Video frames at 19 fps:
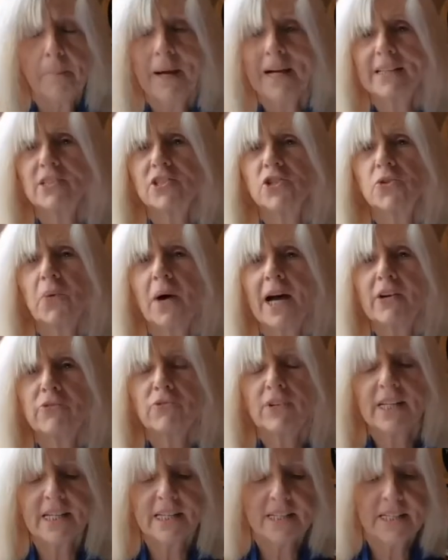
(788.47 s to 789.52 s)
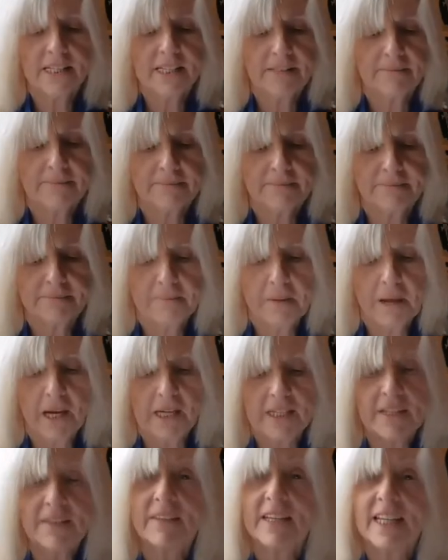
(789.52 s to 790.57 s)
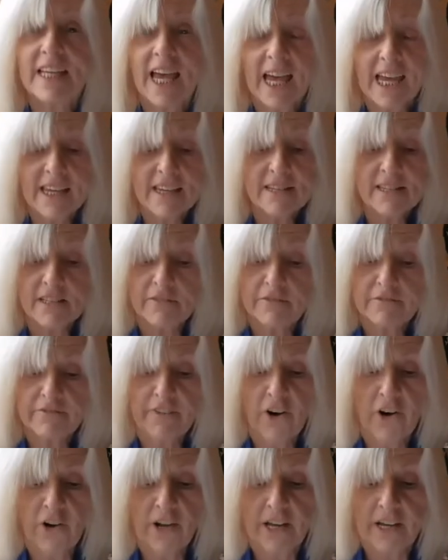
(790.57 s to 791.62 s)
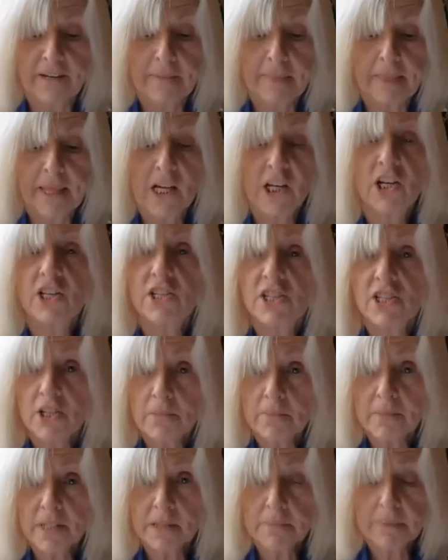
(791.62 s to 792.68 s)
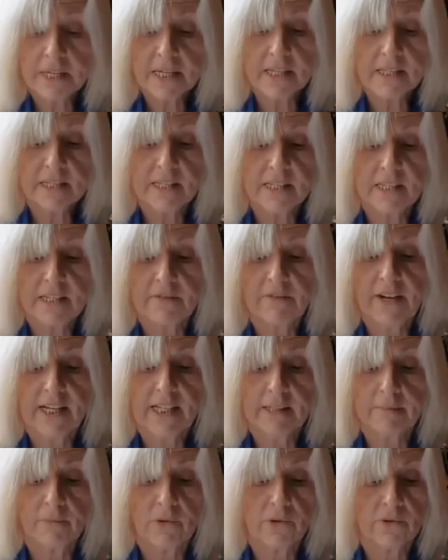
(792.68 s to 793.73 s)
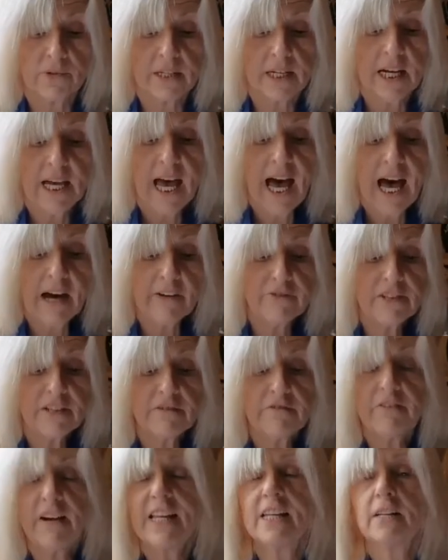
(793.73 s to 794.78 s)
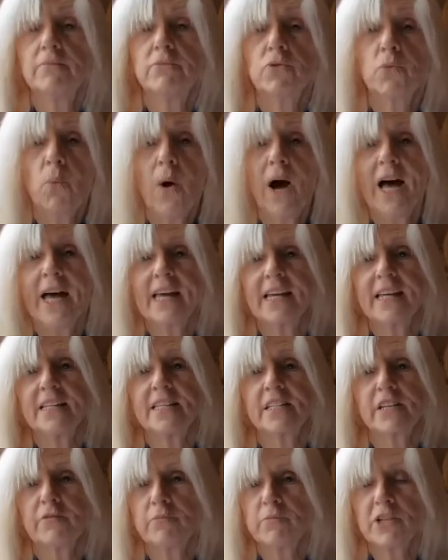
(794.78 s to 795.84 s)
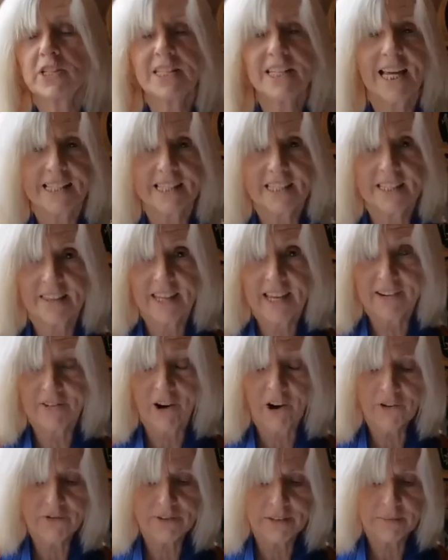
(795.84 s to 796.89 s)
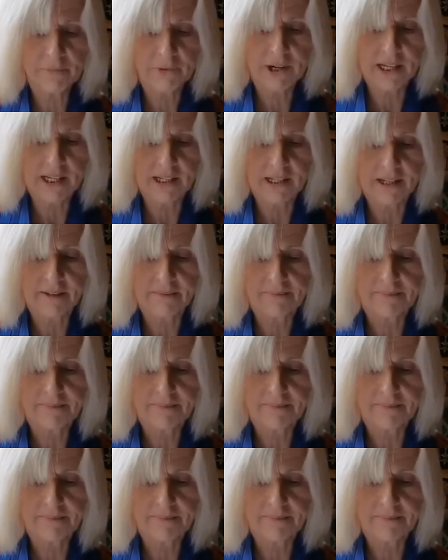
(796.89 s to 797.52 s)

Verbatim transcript: Back to our reading, and in the case of fire, some species of animals have developed ways of protecting their offspring.